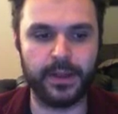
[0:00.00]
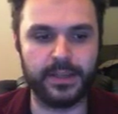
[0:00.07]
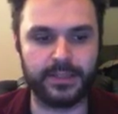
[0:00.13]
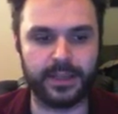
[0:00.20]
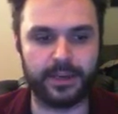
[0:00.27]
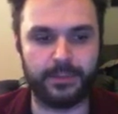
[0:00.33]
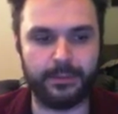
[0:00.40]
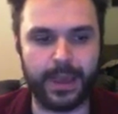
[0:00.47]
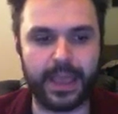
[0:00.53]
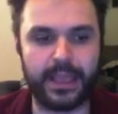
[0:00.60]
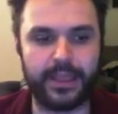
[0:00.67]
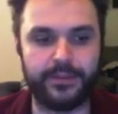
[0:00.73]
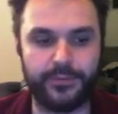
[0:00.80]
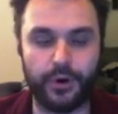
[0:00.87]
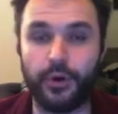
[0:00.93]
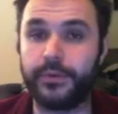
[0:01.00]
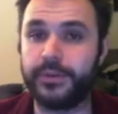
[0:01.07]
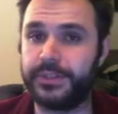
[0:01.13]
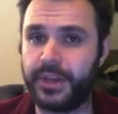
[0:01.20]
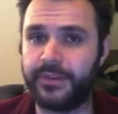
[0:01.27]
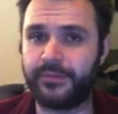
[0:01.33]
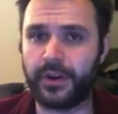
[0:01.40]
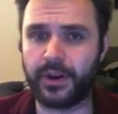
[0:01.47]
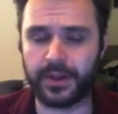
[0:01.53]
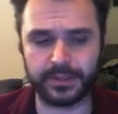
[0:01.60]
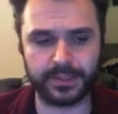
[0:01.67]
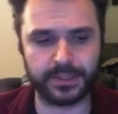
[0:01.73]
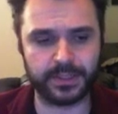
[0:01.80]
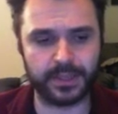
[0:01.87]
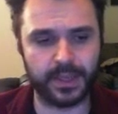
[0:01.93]
So I'll be making 4 reserve
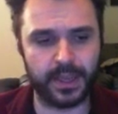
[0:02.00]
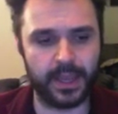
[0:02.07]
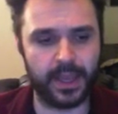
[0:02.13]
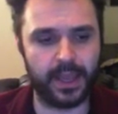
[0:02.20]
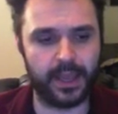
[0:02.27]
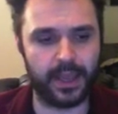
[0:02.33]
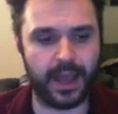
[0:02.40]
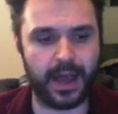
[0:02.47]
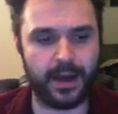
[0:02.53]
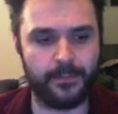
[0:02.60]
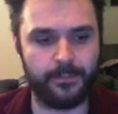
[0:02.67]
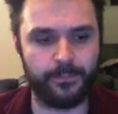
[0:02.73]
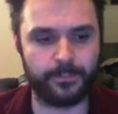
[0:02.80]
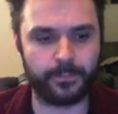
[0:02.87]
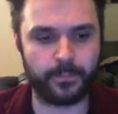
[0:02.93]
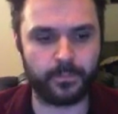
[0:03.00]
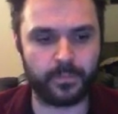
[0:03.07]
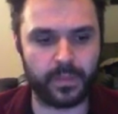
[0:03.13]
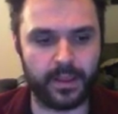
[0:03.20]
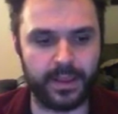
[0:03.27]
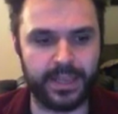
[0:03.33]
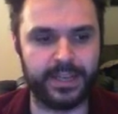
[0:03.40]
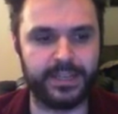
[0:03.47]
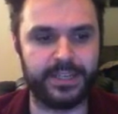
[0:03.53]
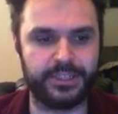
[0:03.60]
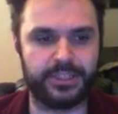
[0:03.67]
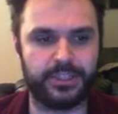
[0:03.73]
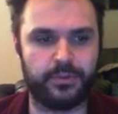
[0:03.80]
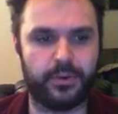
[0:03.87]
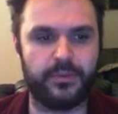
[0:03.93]
rolls, in
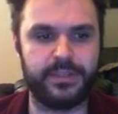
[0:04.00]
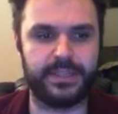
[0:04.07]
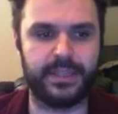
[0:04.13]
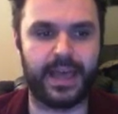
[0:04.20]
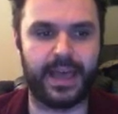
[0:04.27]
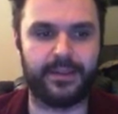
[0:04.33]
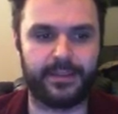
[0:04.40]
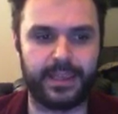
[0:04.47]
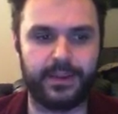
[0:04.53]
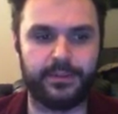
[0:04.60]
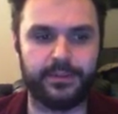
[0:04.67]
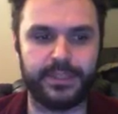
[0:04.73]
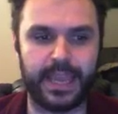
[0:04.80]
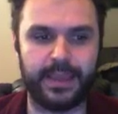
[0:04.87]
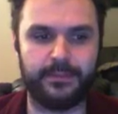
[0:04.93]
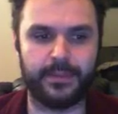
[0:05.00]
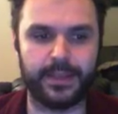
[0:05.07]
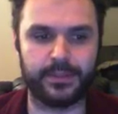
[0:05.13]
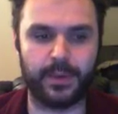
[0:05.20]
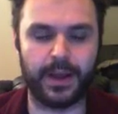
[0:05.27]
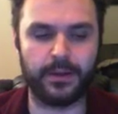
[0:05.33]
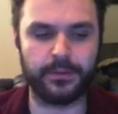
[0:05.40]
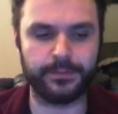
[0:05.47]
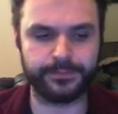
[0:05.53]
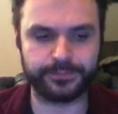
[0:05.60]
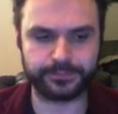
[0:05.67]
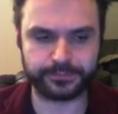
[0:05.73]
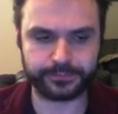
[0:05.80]
addition to obviously that kill team as well.